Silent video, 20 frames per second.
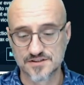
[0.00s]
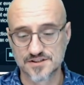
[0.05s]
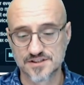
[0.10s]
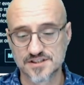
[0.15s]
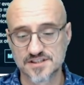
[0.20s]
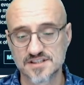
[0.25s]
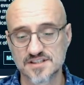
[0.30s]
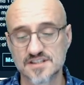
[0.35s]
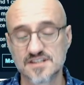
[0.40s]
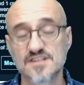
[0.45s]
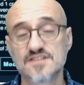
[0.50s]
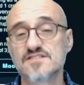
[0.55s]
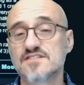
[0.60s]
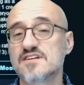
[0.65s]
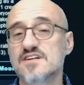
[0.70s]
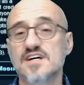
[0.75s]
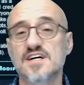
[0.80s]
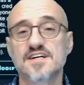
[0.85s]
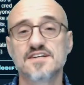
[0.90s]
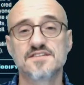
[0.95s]
just
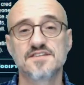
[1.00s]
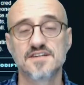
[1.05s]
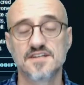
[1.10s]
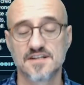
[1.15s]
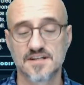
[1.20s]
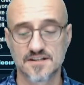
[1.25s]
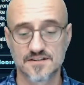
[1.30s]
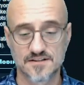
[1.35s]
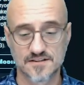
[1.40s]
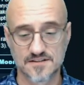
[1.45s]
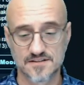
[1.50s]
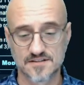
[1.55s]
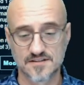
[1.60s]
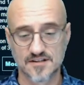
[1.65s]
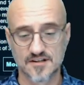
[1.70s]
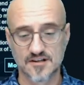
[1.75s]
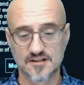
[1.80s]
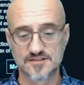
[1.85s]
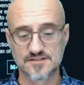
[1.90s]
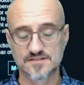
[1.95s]
like the other,
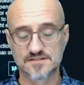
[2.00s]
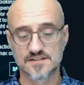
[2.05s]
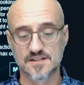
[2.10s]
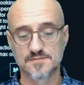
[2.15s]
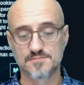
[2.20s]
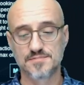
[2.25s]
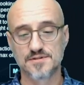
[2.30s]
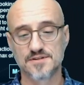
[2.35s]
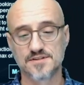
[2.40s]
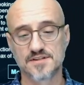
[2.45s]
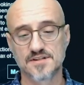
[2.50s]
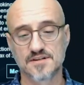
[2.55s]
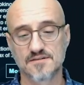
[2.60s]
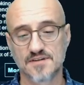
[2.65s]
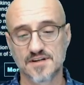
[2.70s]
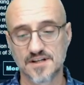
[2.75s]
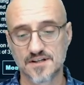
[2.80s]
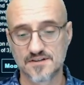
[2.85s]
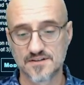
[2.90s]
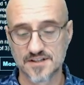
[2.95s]
just like building a
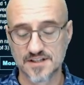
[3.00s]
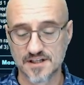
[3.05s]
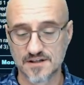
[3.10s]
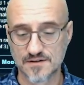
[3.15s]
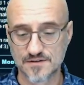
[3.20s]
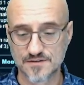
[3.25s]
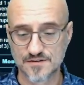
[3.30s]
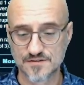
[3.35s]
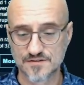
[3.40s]
regular character.